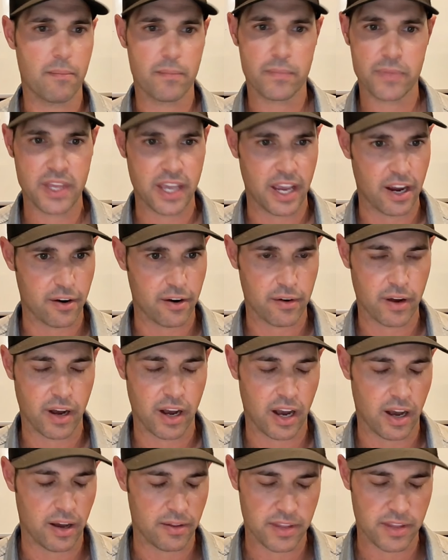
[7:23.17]
The
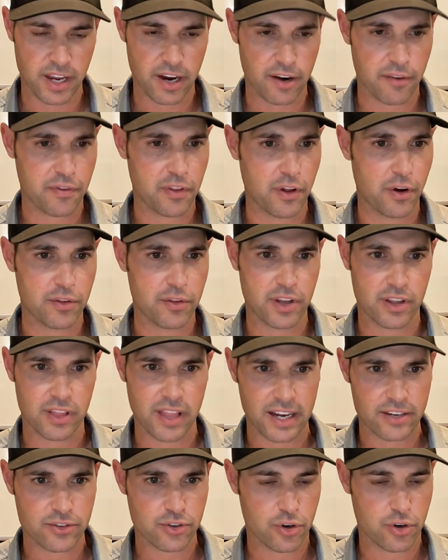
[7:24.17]
airflow, the
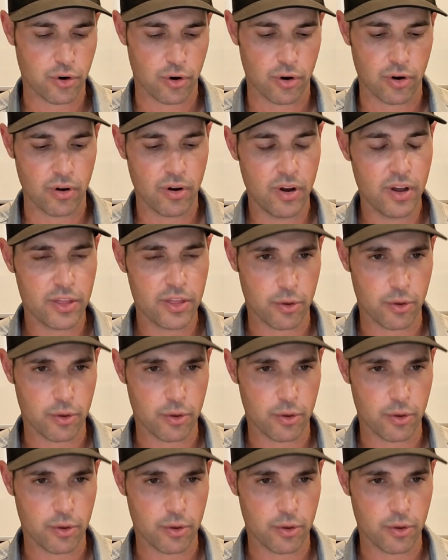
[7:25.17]
electrical,